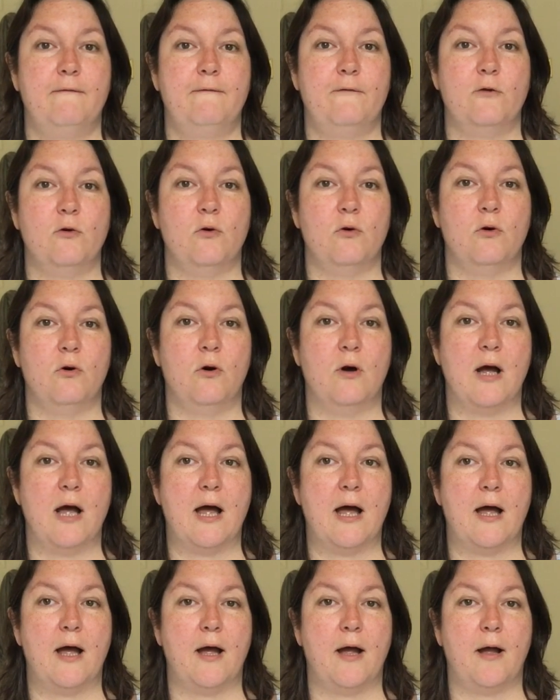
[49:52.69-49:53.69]
for
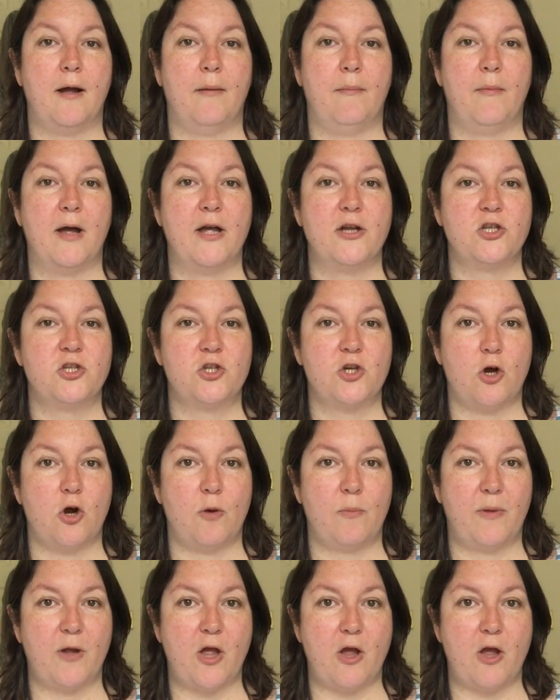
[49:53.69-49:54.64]
a shop